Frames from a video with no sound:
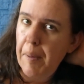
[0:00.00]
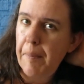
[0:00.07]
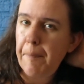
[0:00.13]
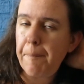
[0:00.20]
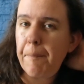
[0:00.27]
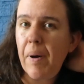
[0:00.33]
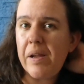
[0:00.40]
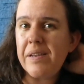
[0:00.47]

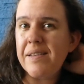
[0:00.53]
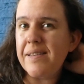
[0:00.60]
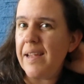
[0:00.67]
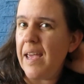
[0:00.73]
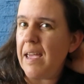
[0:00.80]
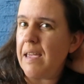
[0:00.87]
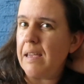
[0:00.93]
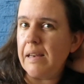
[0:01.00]

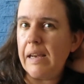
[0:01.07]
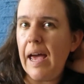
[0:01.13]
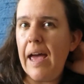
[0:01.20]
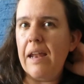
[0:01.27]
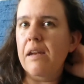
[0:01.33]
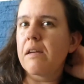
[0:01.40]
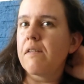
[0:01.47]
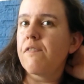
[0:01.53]
mundane
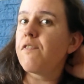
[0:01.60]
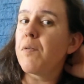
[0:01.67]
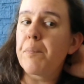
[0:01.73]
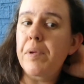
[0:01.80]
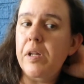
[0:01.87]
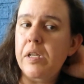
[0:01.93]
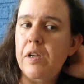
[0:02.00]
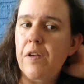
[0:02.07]
and
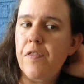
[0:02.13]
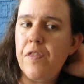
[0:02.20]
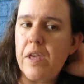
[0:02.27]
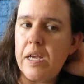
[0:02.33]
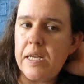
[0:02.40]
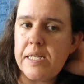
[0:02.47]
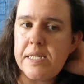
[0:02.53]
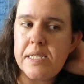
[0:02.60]
familiar
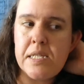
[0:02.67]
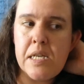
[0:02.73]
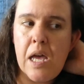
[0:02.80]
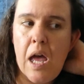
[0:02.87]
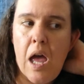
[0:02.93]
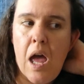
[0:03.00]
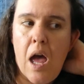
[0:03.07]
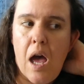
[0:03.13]
things.
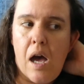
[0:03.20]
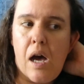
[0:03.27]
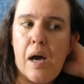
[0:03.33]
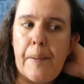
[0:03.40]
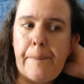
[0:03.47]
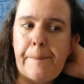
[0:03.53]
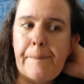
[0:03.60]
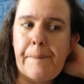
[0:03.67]

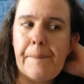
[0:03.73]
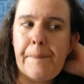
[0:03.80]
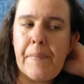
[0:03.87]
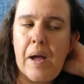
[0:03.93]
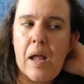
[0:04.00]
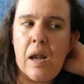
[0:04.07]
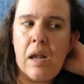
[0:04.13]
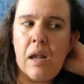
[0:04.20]

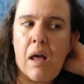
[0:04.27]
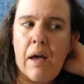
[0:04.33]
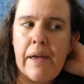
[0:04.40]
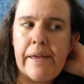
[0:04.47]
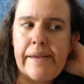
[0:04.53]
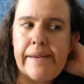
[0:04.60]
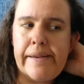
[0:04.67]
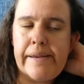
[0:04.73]

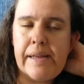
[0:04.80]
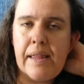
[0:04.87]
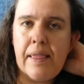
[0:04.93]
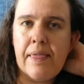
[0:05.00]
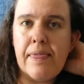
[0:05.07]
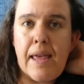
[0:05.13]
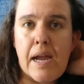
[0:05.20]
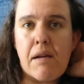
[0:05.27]
Like
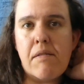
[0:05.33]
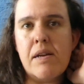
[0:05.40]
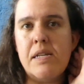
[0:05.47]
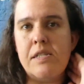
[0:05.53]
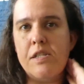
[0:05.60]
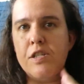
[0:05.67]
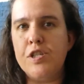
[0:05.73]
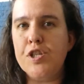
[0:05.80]
there
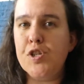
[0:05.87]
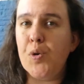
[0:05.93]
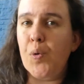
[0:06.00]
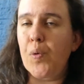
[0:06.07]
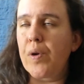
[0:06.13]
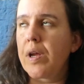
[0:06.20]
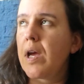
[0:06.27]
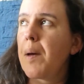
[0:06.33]
is a
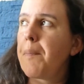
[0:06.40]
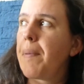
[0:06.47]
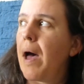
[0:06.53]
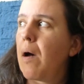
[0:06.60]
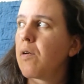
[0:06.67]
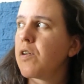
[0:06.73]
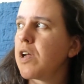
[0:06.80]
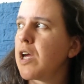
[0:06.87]
story
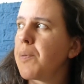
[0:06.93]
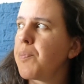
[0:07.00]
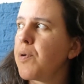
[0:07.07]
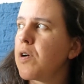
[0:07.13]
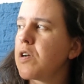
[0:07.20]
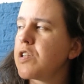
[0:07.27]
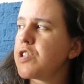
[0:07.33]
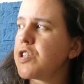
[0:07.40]
about a
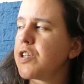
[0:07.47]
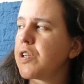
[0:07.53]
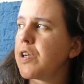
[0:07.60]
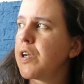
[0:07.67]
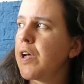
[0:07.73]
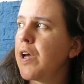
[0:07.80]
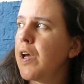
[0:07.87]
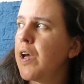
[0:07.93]

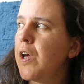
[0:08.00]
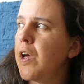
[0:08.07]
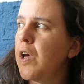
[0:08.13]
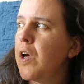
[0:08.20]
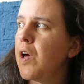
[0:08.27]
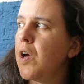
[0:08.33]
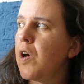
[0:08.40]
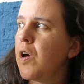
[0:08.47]
person
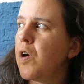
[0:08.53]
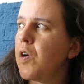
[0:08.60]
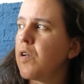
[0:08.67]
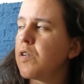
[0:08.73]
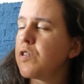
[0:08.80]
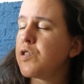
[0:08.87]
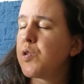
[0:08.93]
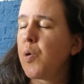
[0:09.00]

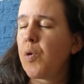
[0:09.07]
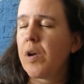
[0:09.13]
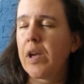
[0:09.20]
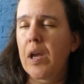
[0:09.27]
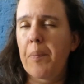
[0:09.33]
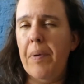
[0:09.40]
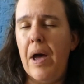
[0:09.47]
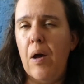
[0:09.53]

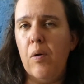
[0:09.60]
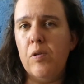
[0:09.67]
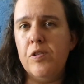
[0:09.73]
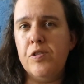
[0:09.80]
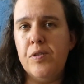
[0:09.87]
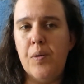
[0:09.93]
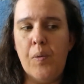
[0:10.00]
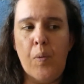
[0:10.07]
talking
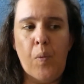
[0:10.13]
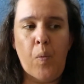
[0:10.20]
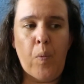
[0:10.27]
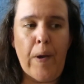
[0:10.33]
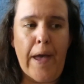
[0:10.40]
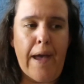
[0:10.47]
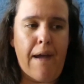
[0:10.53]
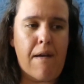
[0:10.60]
about
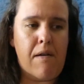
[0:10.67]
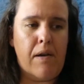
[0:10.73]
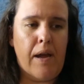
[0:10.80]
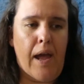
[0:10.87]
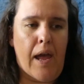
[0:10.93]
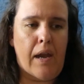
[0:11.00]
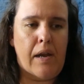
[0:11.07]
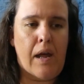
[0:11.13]

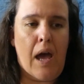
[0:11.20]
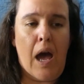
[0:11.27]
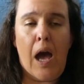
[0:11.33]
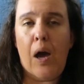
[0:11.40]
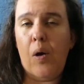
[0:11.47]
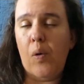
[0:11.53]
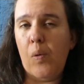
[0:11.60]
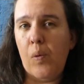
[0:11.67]
where and
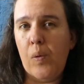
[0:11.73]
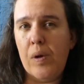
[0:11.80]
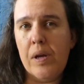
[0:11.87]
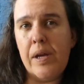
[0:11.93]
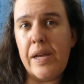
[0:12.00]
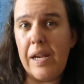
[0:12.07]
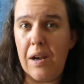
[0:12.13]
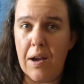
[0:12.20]
how
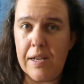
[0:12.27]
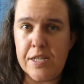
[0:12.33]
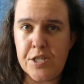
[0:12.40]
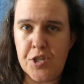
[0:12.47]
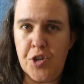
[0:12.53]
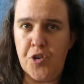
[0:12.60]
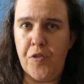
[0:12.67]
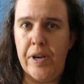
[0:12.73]
he
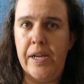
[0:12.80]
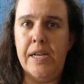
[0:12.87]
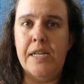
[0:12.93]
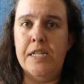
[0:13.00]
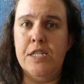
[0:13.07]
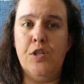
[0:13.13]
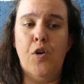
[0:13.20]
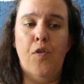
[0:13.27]
likes to drink
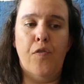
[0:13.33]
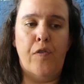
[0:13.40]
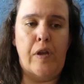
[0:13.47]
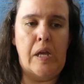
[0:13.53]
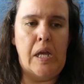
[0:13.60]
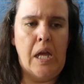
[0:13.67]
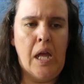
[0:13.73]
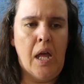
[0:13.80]
his coffee.